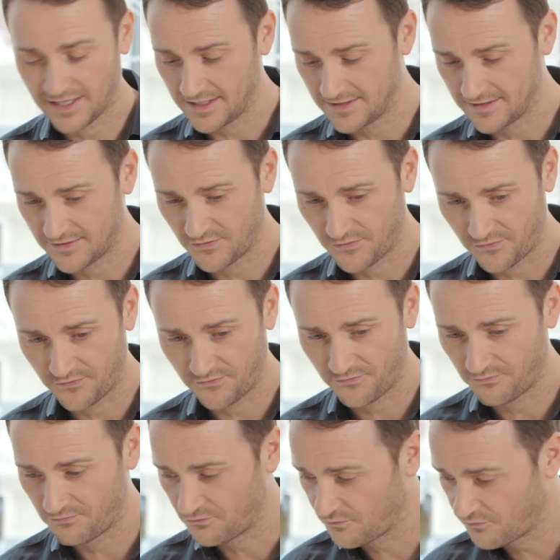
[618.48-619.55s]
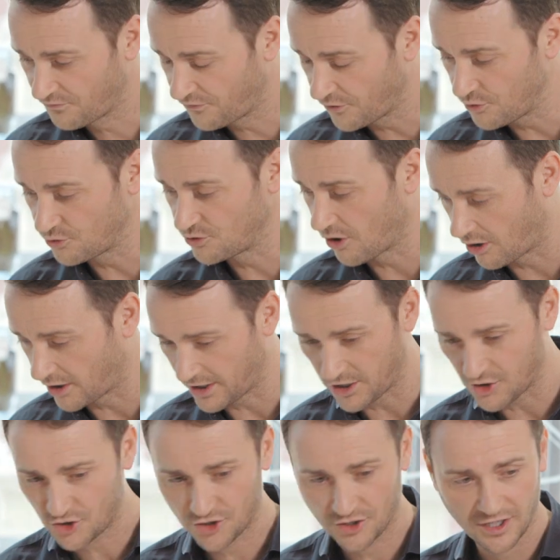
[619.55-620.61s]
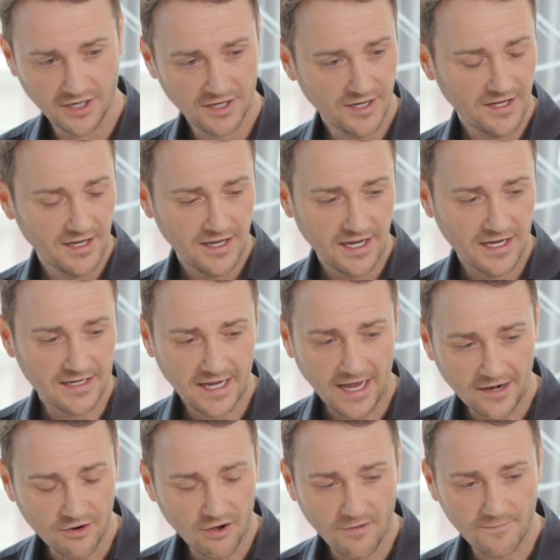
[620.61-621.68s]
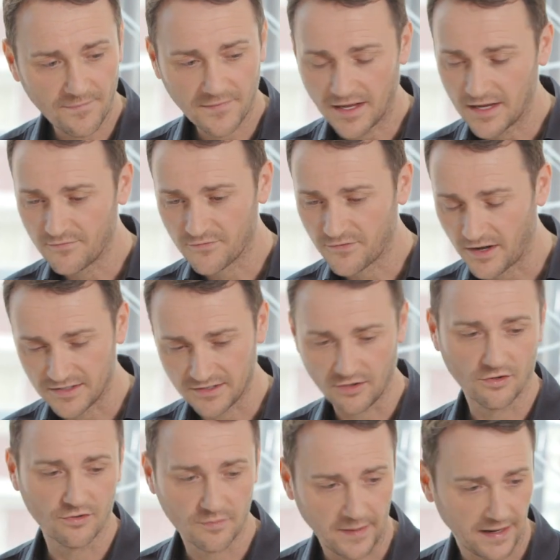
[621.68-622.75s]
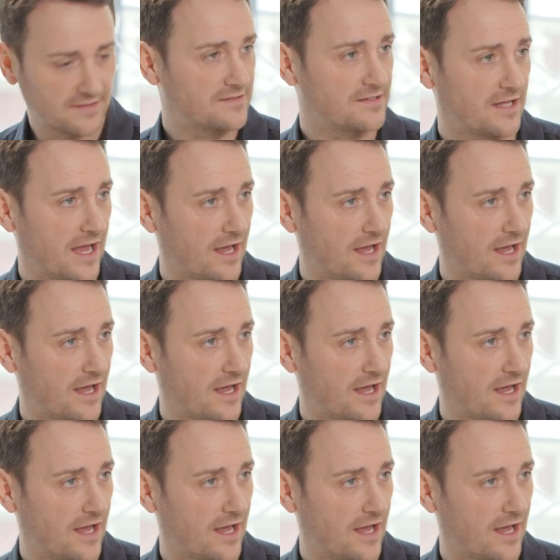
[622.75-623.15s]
His food knowledge, he cannot even find his own underpants